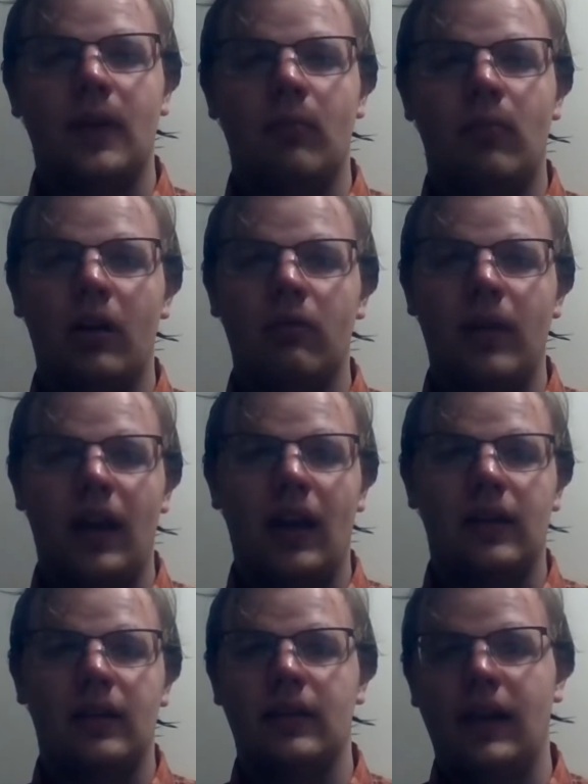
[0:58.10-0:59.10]

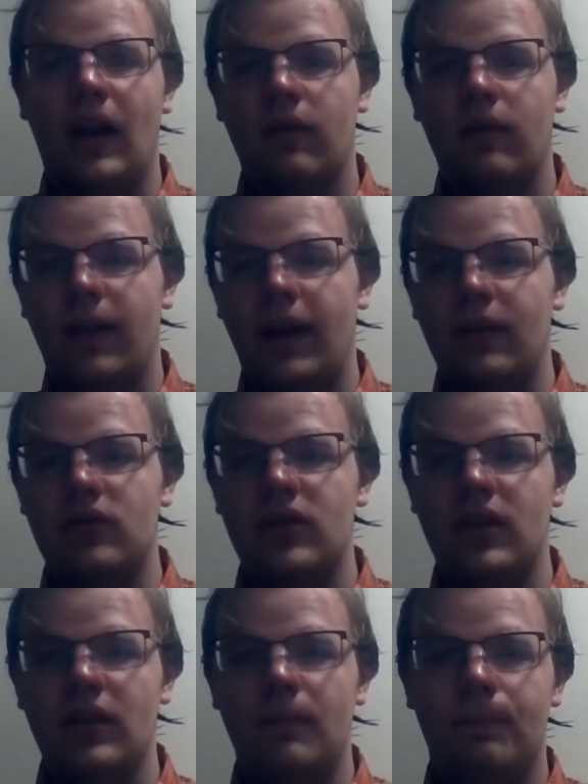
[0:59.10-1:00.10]
broadband, and now
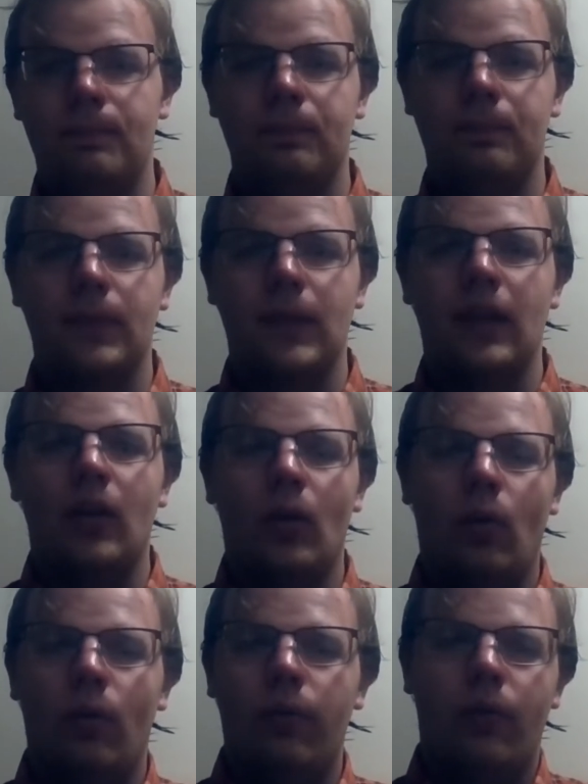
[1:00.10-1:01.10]
5G.
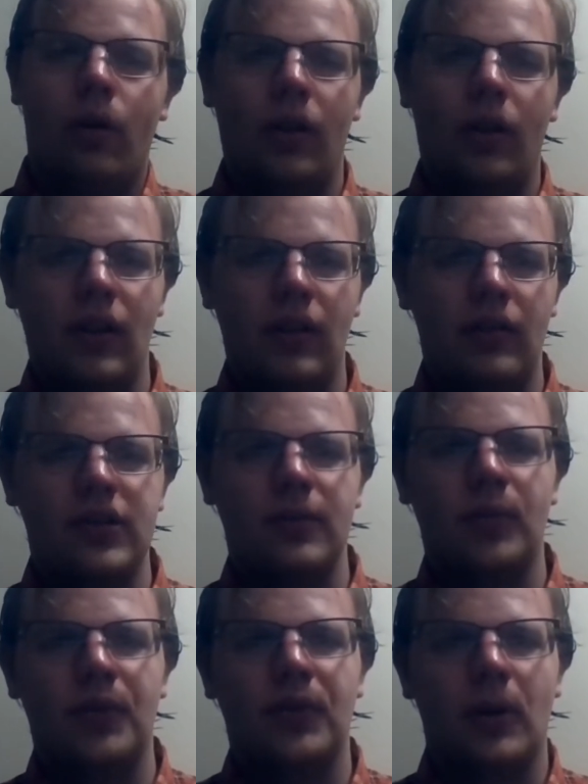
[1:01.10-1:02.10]
Overall, another
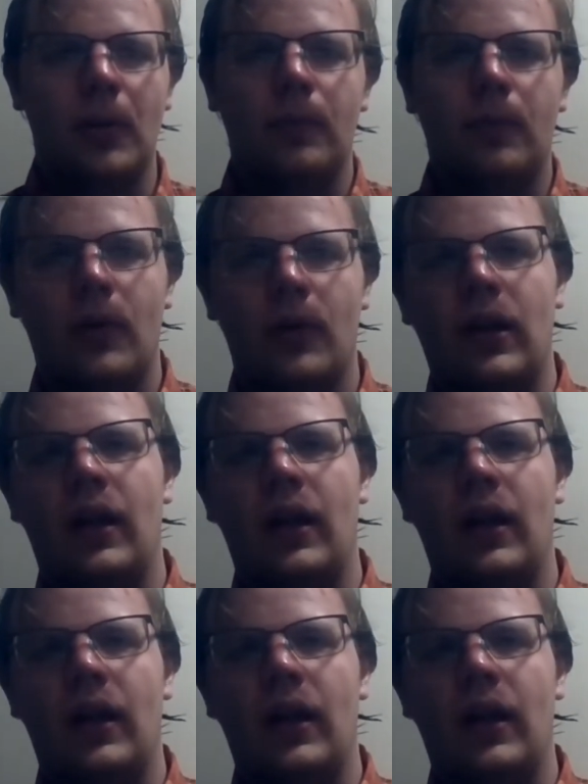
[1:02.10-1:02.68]
simple term for